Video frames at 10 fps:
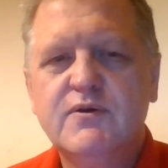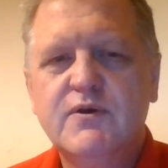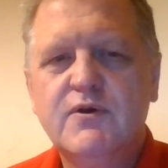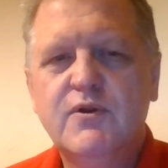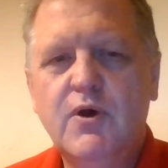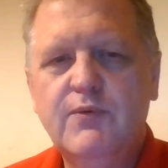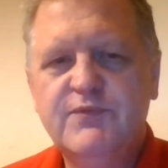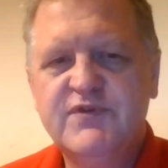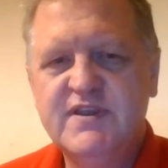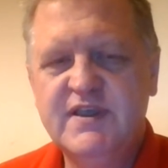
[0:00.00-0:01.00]

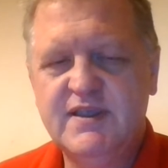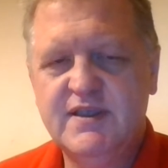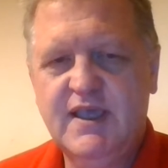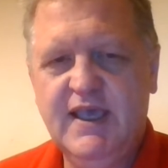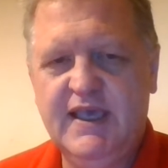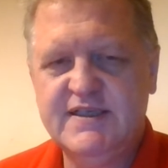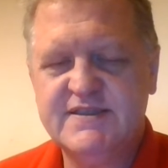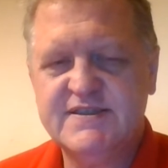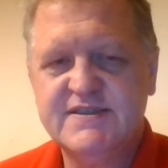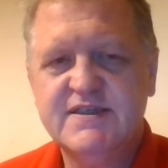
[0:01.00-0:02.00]
Klopft
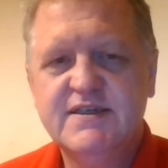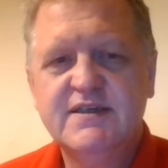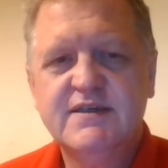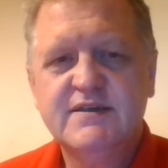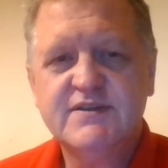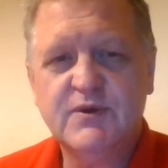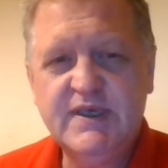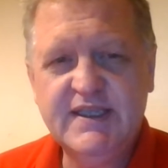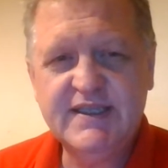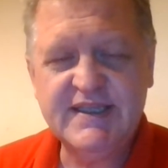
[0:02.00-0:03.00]
es, so
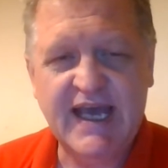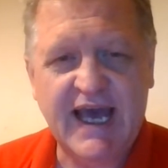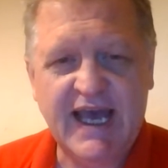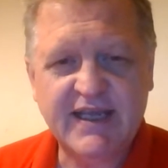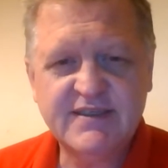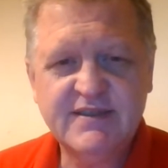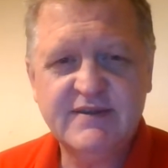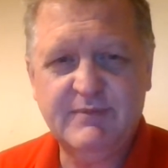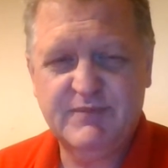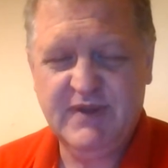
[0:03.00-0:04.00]
it knocked.
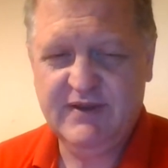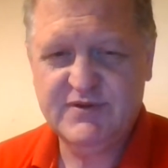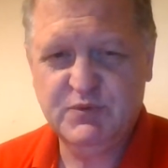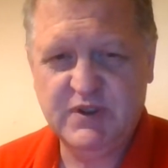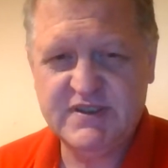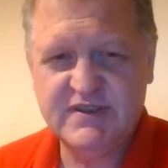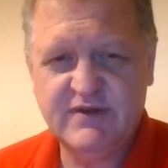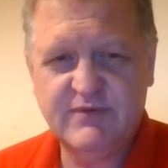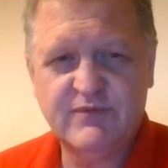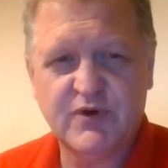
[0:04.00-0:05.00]
They switched
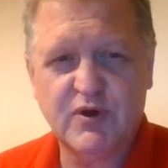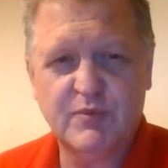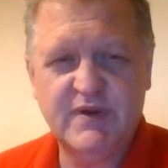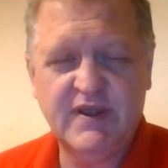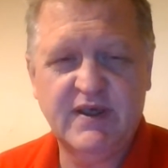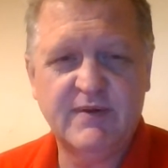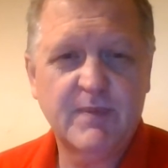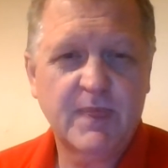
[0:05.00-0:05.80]
the verb and the